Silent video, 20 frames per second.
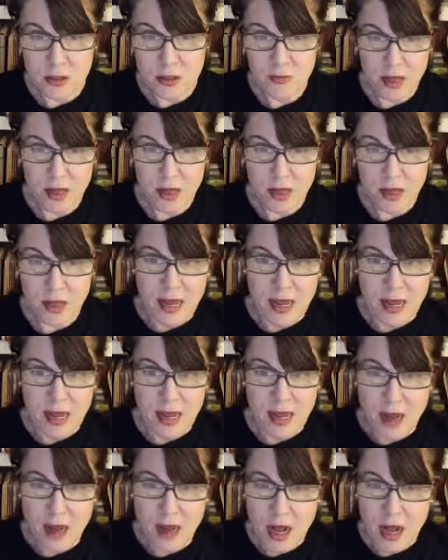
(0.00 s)
And all of a
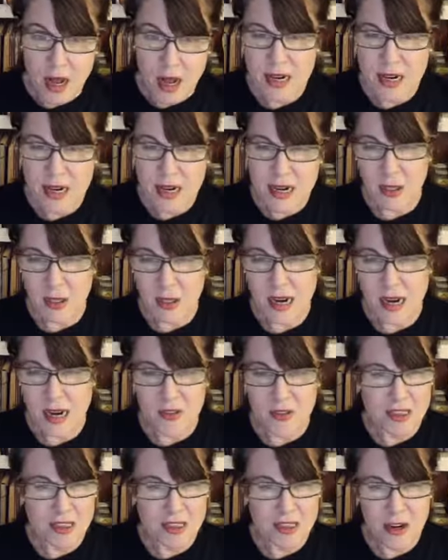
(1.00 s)
sudden, I'm looking at these
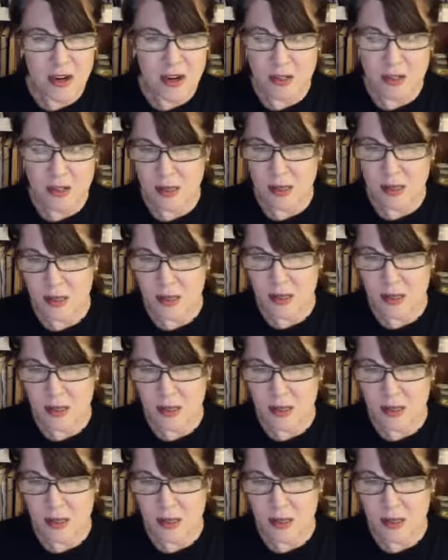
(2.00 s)
stairs, and I'm standing